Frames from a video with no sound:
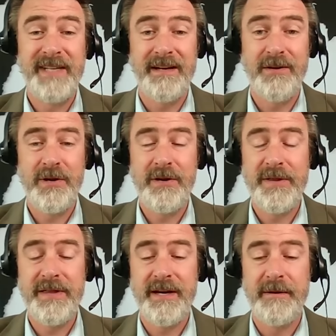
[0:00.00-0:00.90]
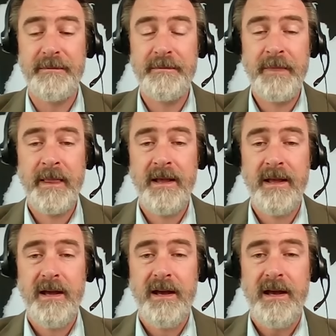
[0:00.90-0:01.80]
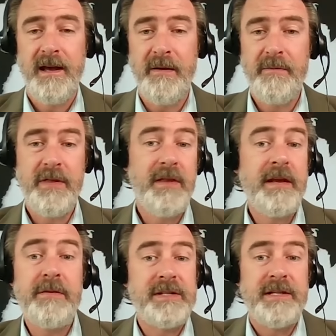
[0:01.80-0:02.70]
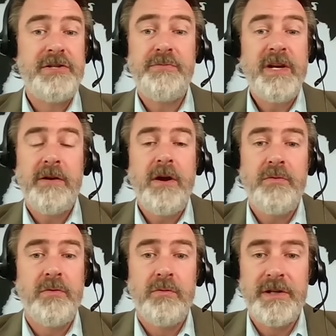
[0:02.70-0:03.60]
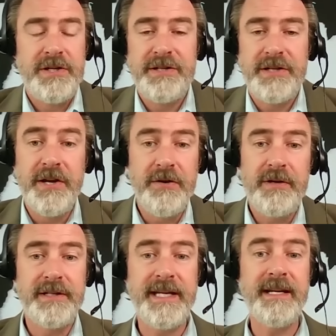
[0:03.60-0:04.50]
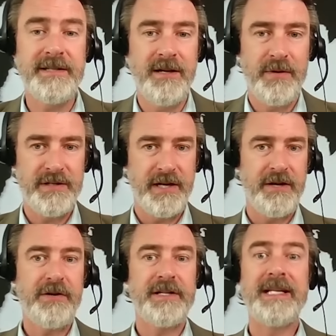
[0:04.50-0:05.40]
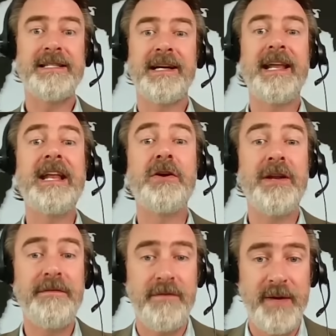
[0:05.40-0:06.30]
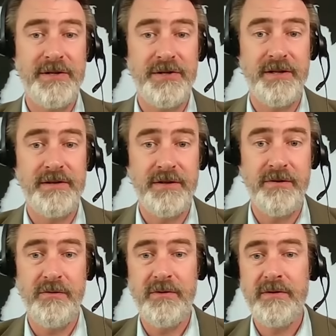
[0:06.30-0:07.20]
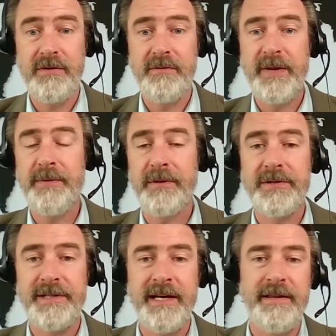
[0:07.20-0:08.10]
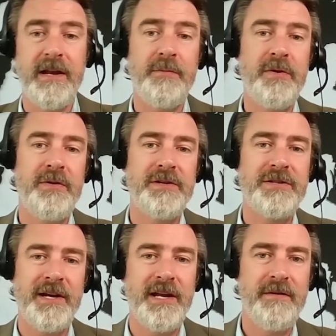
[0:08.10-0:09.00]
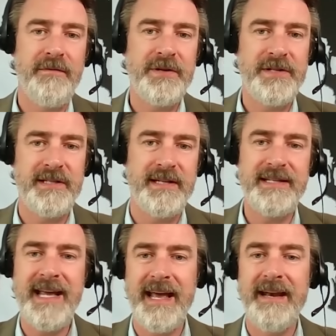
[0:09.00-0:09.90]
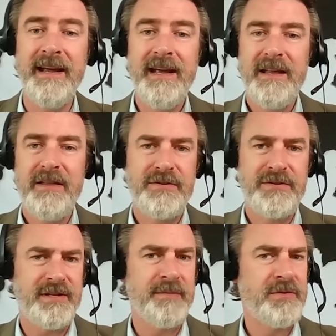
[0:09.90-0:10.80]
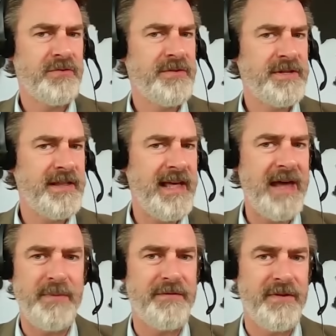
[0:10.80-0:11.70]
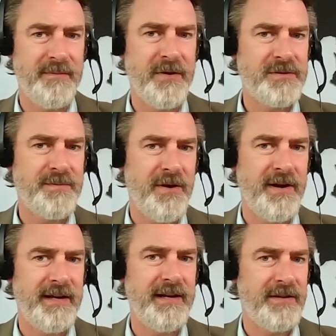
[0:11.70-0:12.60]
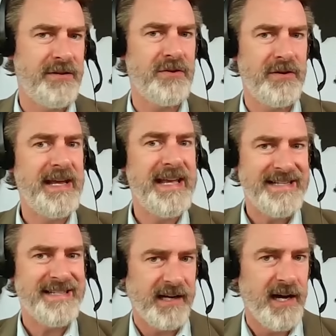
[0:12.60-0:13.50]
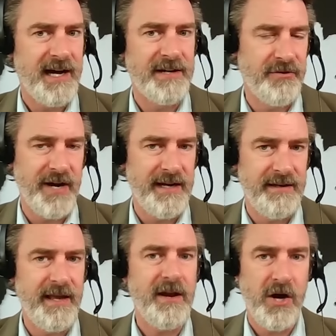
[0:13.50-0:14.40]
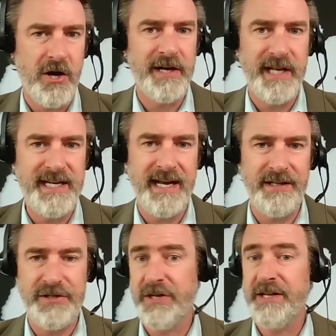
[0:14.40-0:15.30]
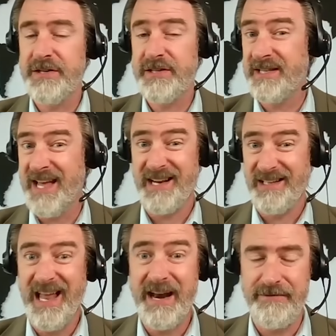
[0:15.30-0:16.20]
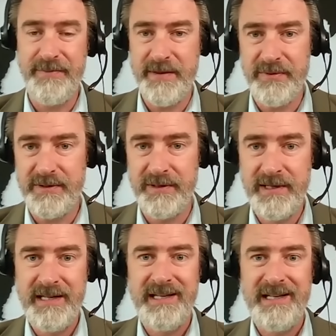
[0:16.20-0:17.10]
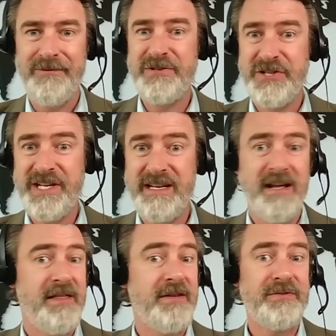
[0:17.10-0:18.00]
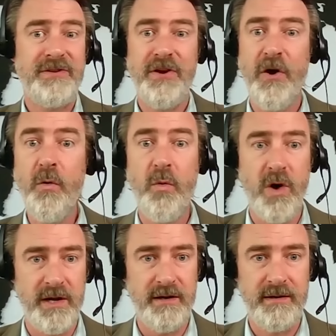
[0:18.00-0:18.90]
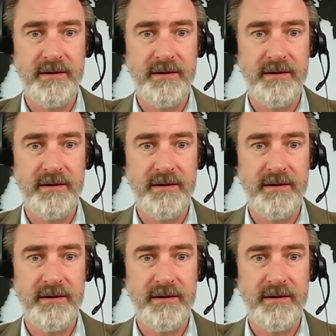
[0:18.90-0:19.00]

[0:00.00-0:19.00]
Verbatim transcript: Yeah, no argument there. Uh, the thing was, we don't know what Xi's going to do, because he doesn't know what he's going to do, because he's not getting good information. So the, the people are saying that, you know, Putin is talking to the voices in his head. There's some truth to that, but for the most part, there is a cadre. They are intelligent. It's just not a lot of people. With Xi, there's no one.